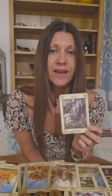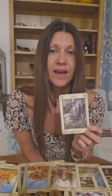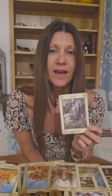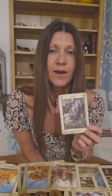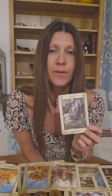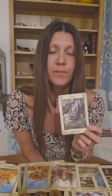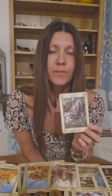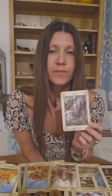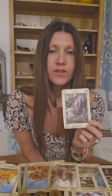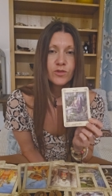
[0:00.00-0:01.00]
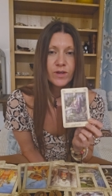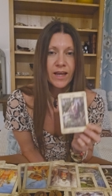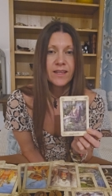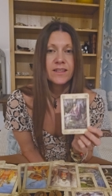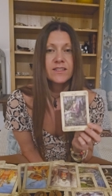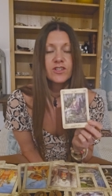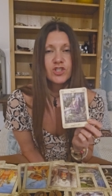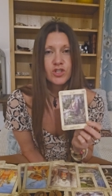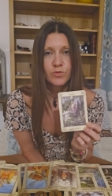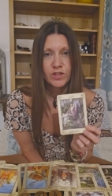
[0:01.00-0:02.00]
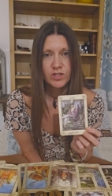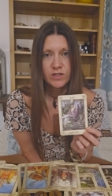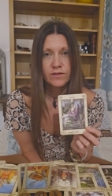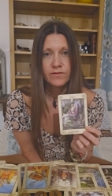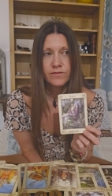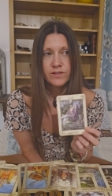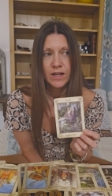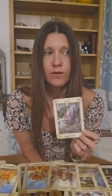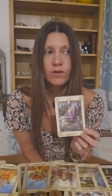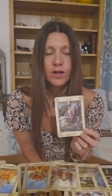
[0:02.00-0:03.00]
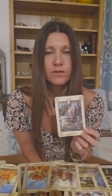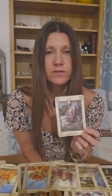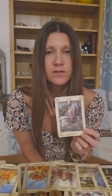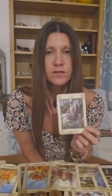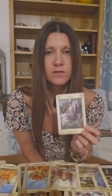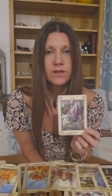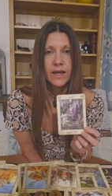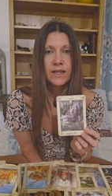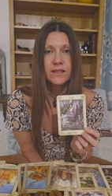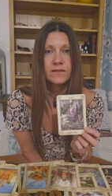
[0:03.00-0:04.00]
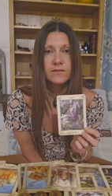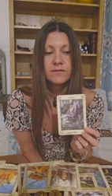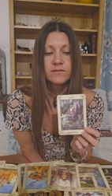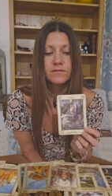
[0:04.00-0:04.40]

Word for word: Um, you're getting these intuitive downloads, you're getting